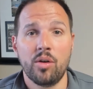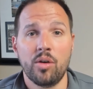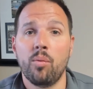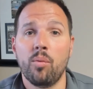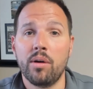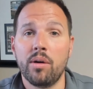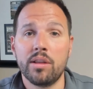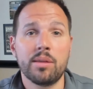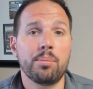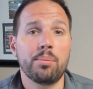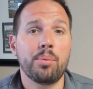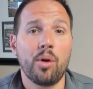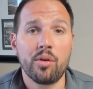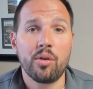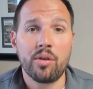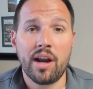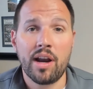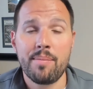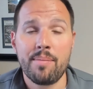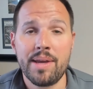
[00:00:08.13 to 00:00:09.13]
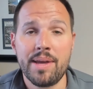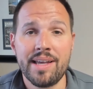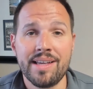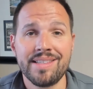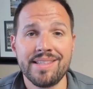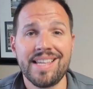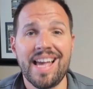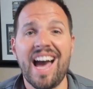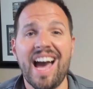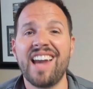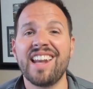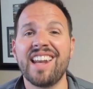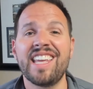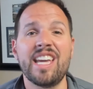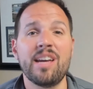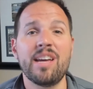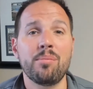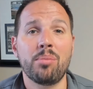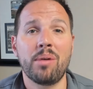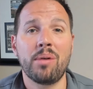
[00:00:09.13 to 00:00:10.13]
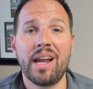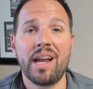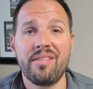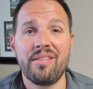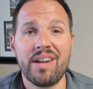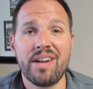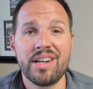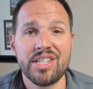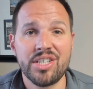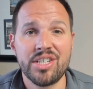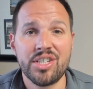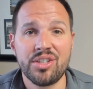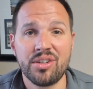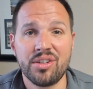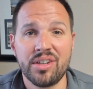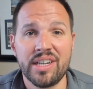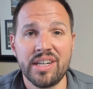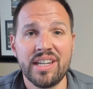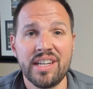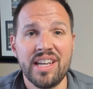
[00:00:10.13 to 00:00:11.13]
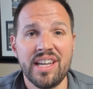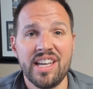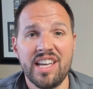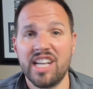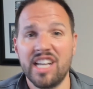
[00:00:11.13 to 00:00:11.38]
what the program is, how to get brand registry,